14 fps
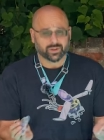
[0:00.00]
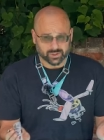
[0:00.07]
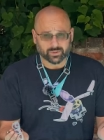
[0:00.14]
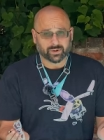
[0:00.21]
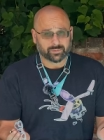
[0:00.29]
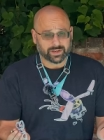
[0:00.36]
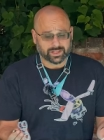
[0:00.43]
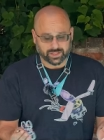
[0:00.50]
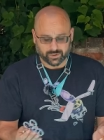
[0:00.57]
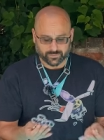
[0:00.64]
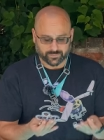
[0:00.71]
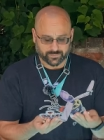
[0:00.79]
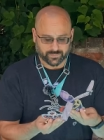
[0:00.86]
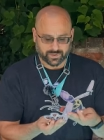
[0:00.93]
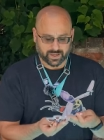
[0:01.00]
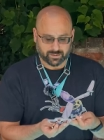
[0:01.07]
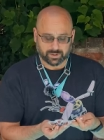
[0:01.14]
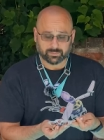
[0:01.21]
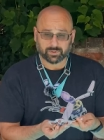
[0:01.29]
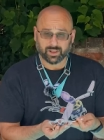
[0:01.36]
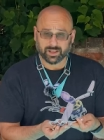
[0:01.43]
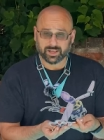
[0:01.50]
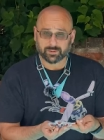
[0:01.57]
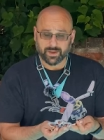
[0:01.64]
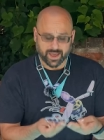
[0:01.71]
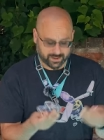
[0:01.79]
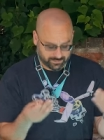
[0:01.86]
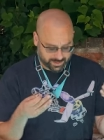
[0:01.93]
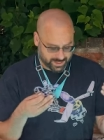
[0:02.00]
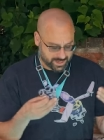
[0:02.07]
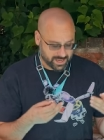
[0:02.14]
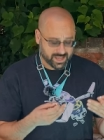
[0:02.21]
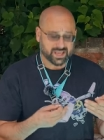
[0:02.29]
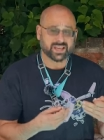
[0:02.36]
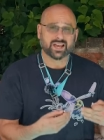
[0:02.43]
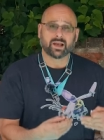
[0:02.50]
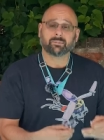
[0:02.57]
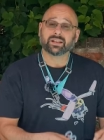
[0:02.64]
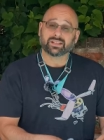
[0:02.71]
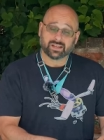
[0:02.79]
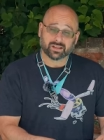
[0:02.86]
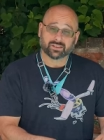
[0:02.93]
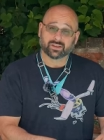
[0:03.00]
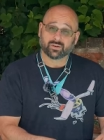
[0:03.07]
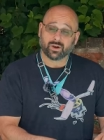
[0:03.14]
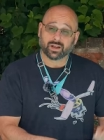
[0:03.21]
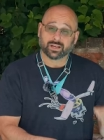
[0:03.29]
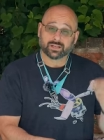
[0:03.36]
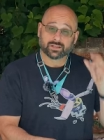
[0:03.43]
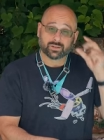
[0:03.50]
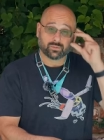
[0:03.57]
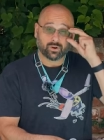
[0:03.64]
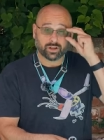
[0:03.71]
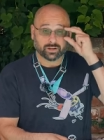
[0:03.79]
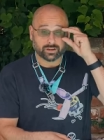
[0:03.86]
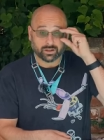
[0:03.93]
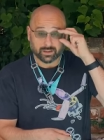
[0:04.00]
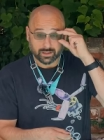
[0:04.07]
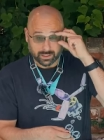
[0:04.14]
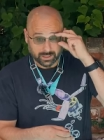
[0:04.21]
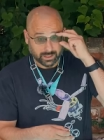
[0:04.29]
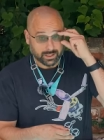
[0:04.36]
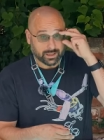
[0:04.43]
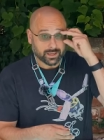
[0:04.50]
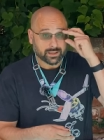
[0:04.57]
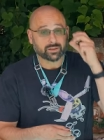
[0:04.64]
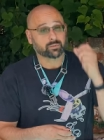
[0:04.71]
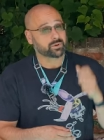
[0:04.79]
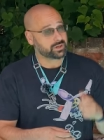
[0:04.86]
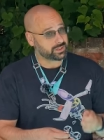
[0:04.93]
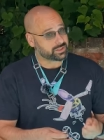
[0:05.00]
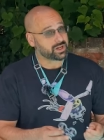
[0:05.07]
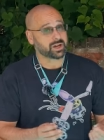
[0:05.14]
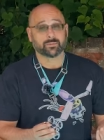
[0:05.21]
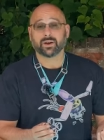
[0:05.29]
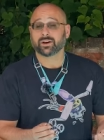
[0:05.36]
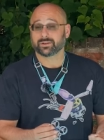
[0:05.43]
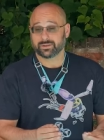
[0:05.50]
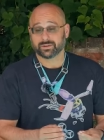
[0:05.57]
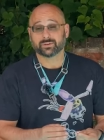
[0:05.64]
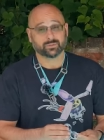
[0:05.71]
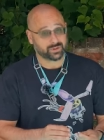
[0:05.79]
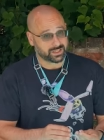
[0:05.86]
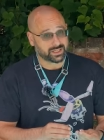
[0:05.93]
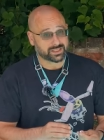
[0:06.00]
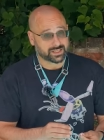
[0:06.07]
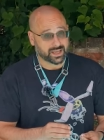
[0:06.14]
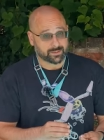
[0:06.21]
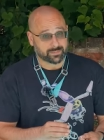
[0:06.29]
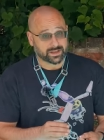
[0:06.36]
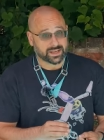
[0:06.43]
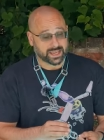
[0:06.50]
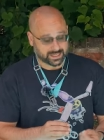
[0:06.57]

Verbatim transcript: here's what I'm gonna do. I'm gonna plug in a battery. I'm gonna dunk the quad into the water, and then we're gonna talk about what needs to happen